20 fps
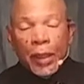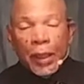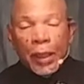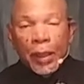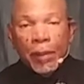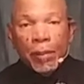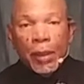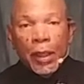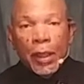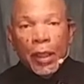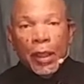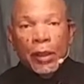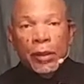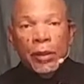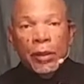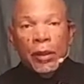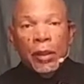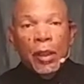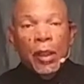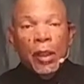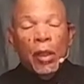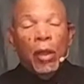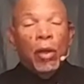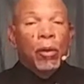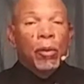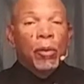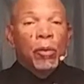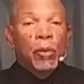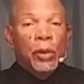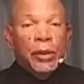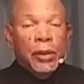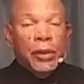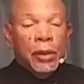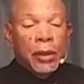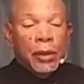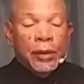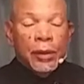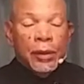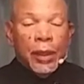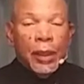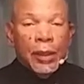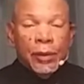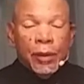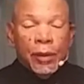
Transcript: amen, with the saints